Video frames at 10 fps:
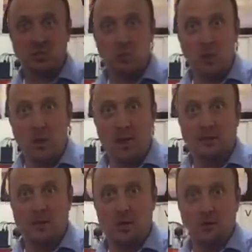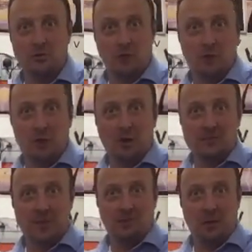Twit, girls and boys,
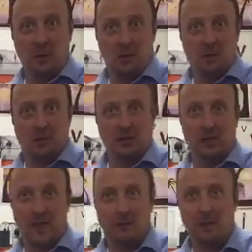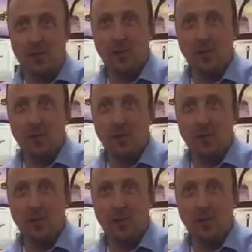give her a clap.